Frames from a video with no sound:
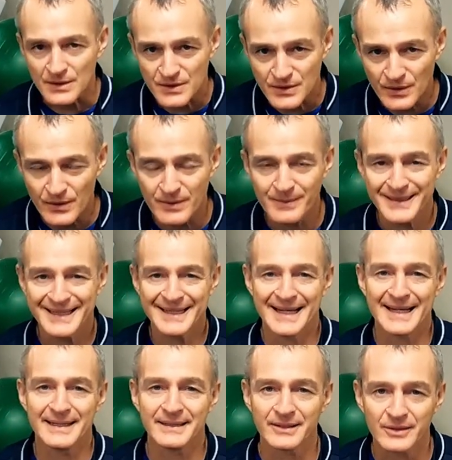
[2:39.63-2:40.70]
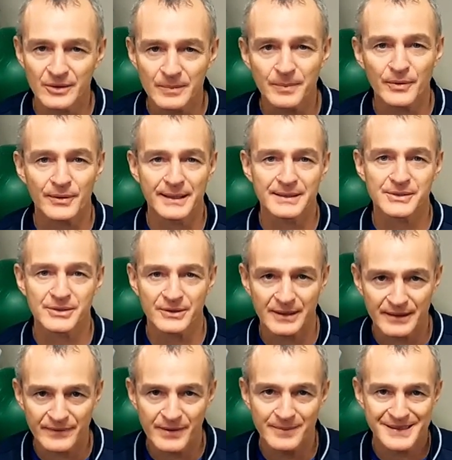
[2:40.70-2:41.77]
So the mechanical pressure
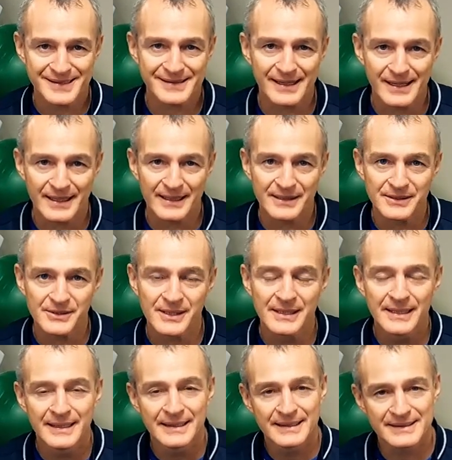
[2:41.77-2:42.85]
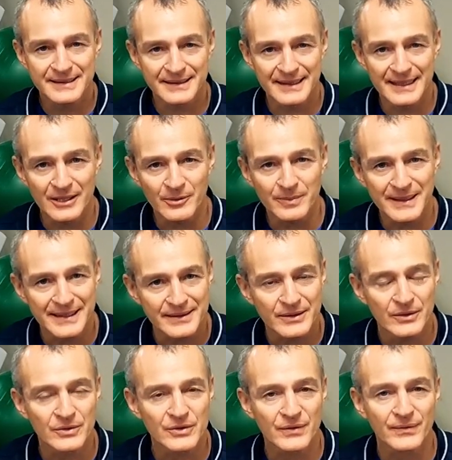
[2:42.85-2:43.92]
of the massage is going to help
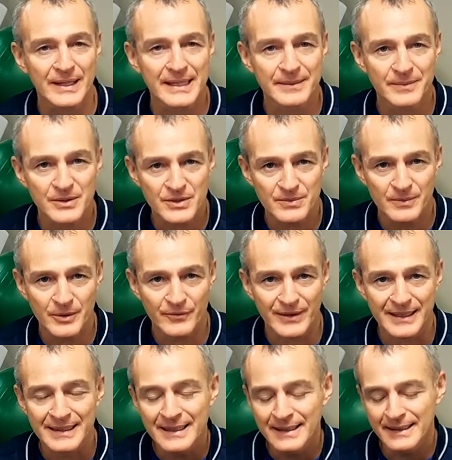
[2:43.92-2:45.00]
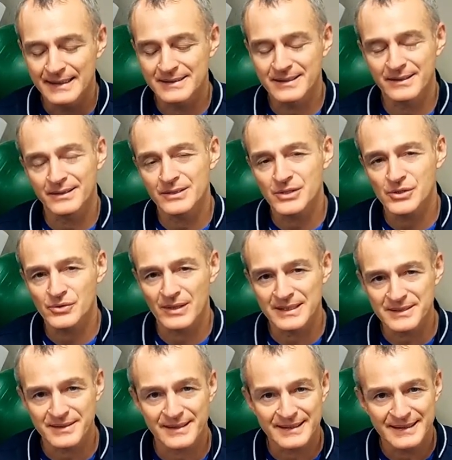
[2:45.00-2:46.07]
get those fibers moving. It's going to
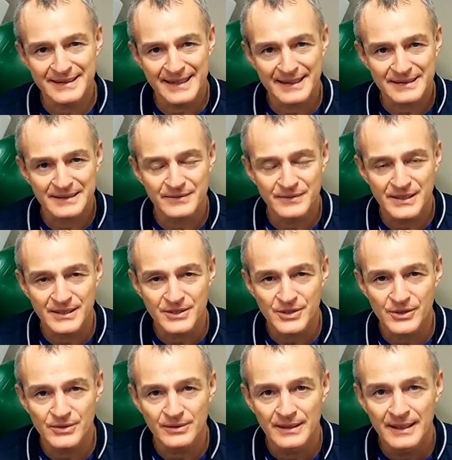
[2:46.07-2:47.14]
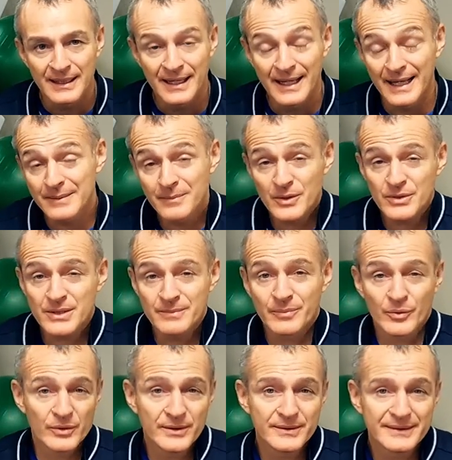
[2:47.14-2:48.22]
stretch the connective tissue. And most
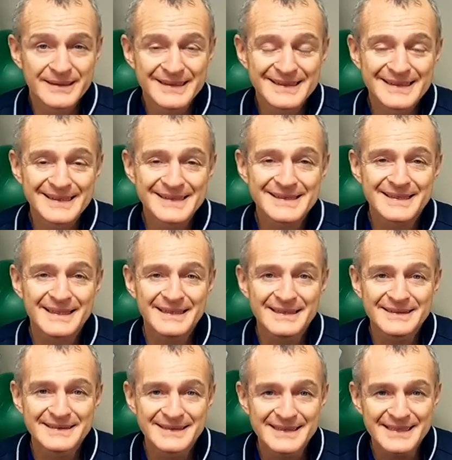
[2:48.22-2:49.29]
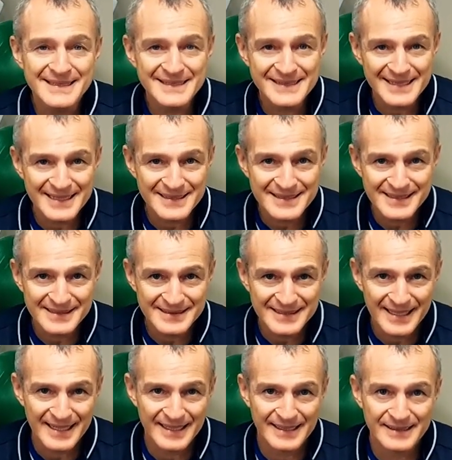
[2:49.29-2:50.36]
importantly, it's going to
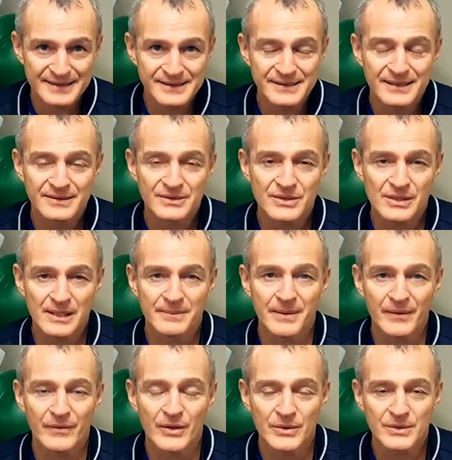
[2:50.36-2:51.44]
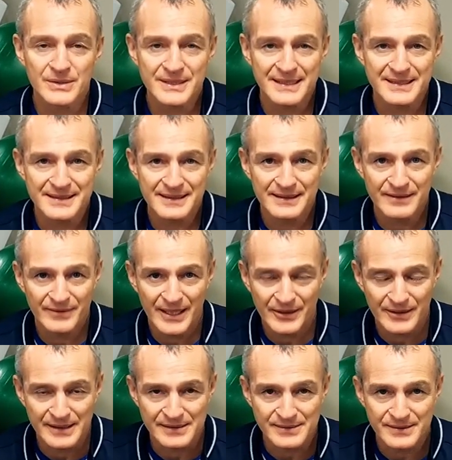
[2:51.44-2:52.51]
desensitize some of those sensitive
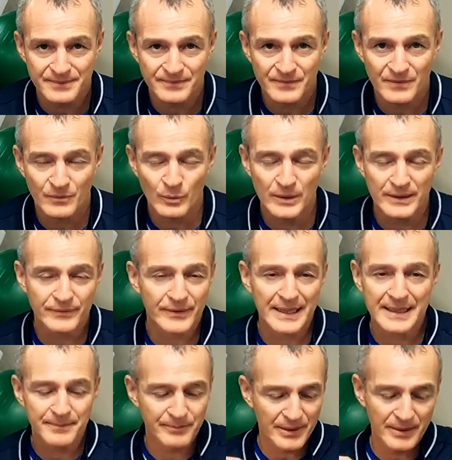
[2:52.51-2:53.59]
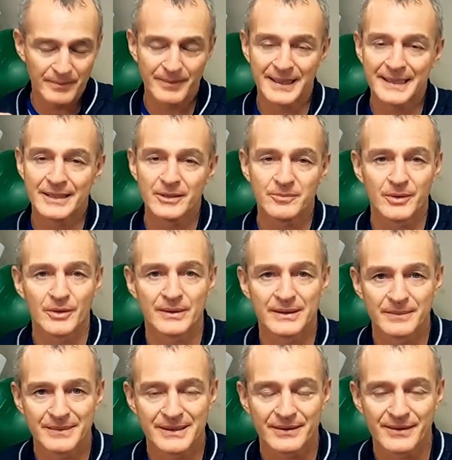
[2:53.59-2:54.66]
areas if I bump my elbow
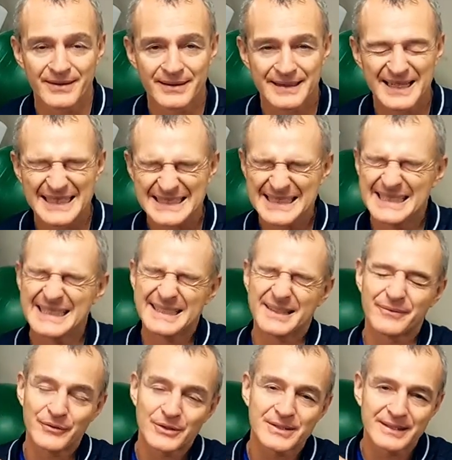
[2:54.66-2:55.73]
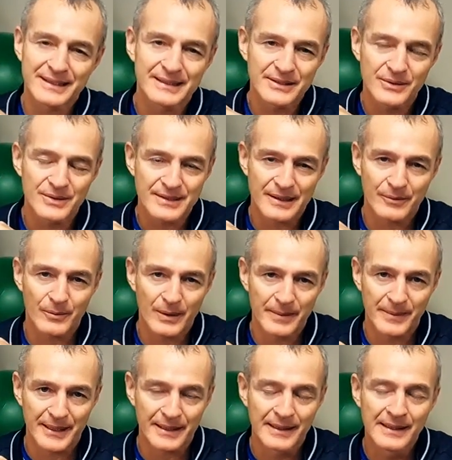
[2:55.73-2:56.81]
in the middle of the night, ah, the first thing I do is I
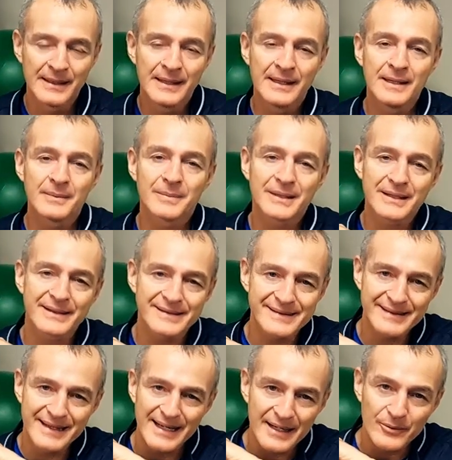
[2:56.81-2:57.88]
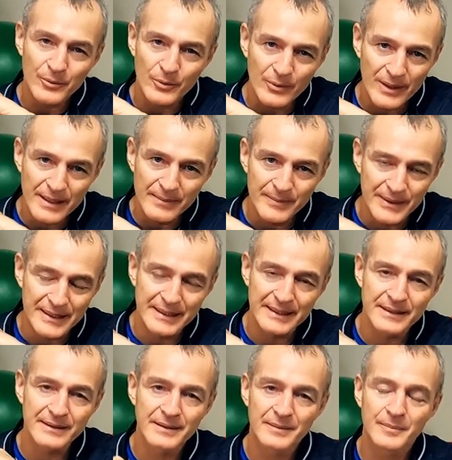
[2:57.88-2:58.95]
rub it. Because that
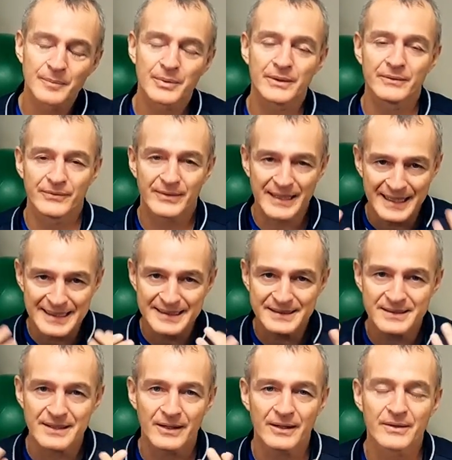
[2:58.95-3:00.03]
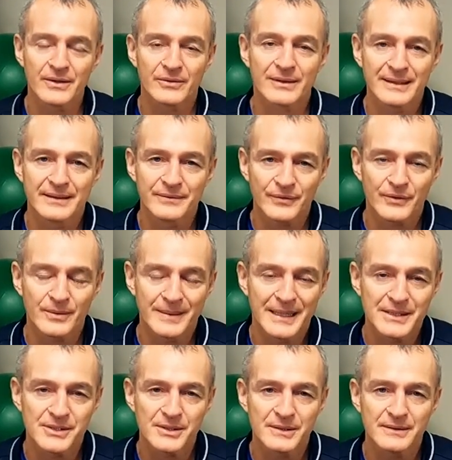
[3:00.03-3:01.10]
rubbing provides other
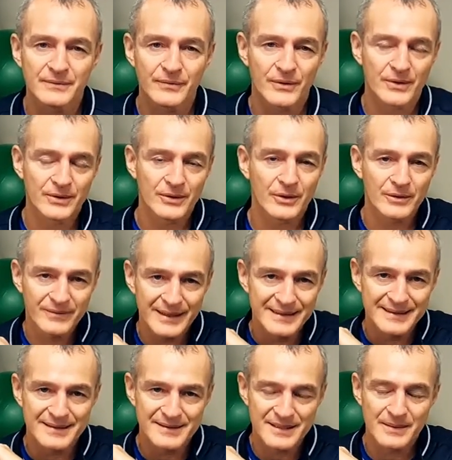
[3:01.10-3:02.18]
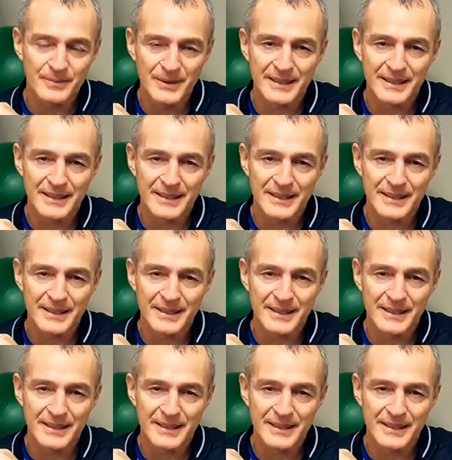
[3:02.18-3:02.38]
information for the nerve endings to